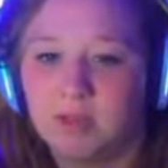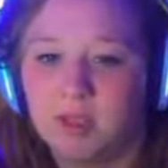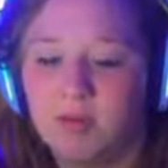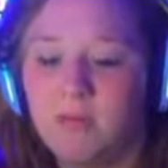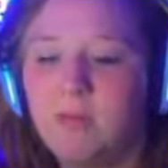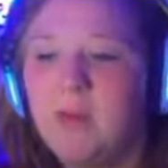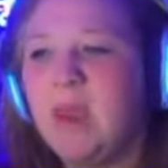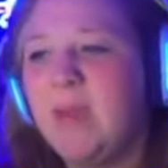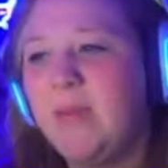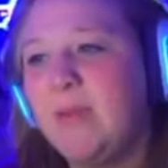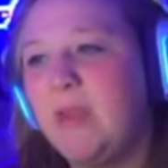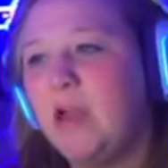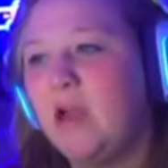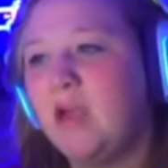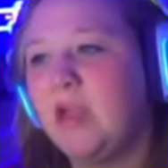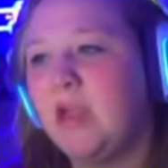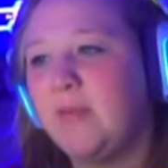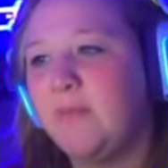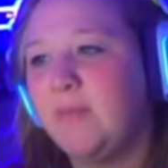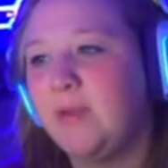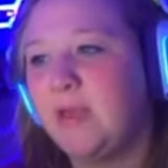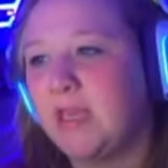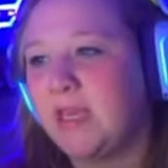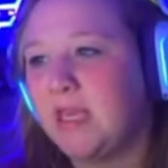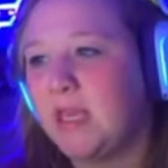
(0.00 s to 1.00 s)
Maybe I'll give
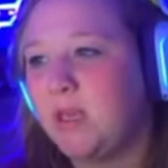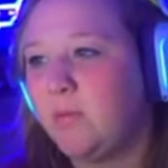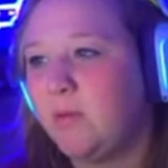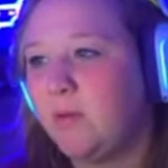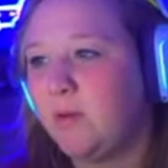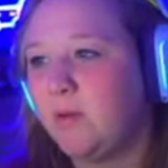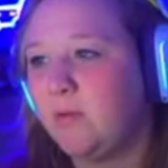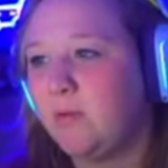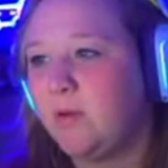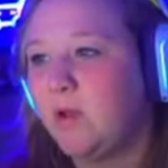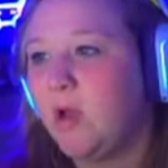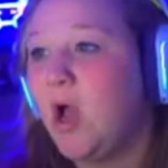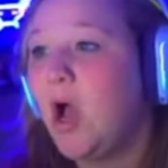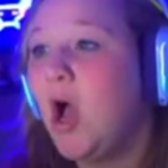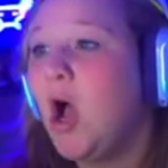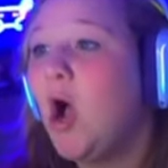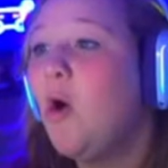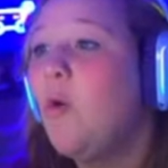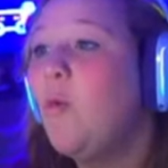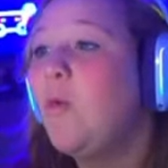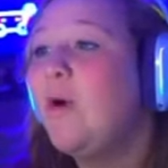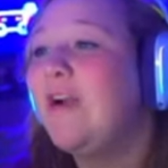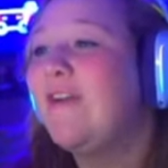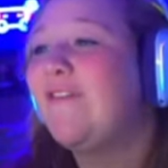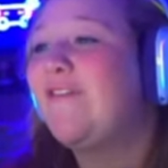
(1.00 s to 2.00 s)
him a key when
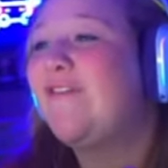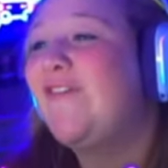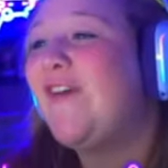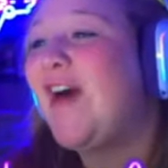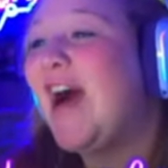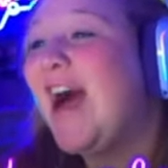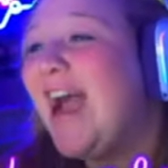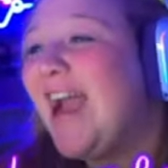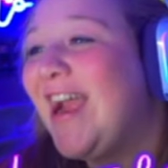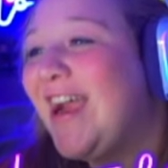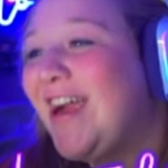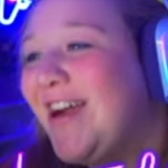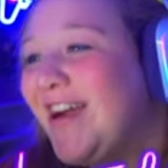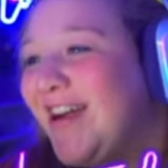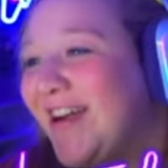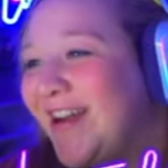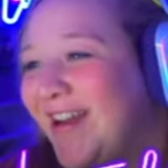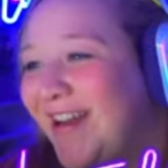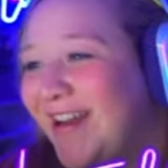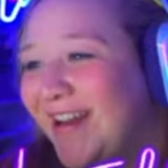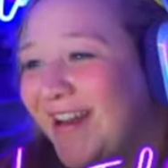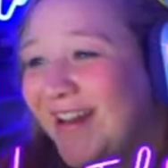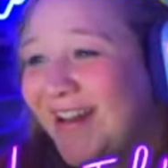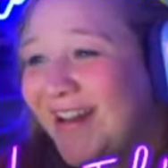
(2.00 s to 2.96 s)
we're fired.